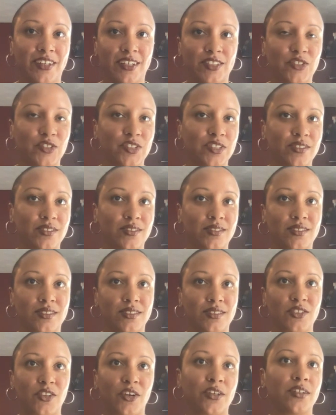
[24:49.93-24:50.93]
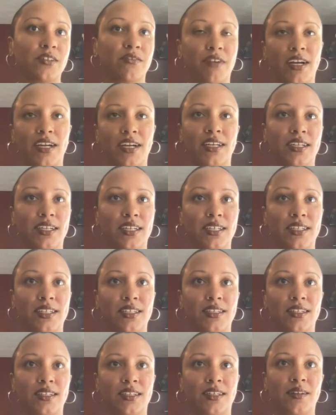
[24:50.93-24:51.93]
I just started writing
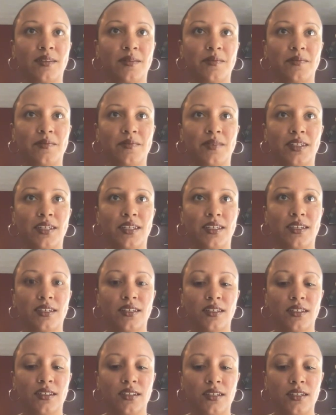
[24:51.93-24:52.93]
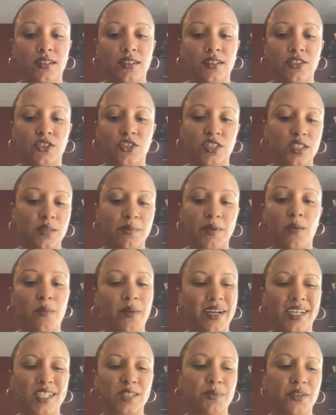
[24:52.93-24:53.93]
it, and I'm like, just about
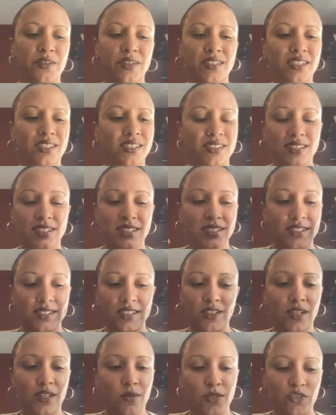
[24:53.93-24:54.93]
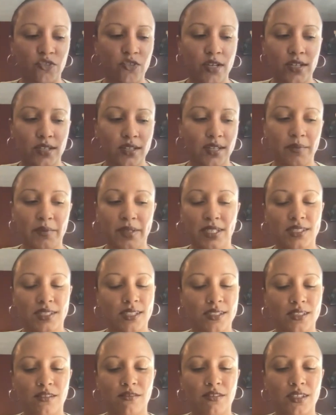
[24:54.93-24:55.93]
my experience, because I was trying to like make
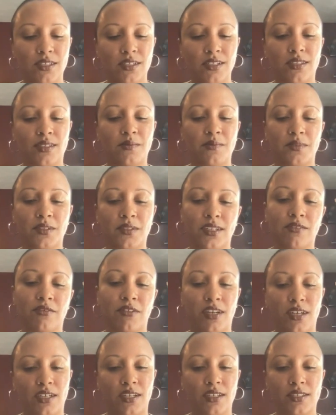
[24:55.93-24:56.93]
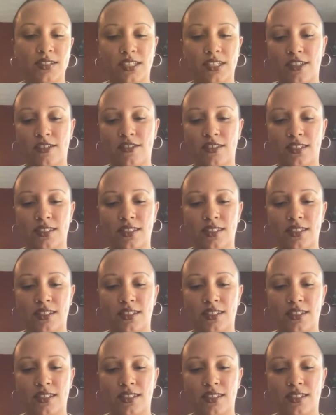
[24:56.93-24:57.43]
sense of it, and I'm like writing it down.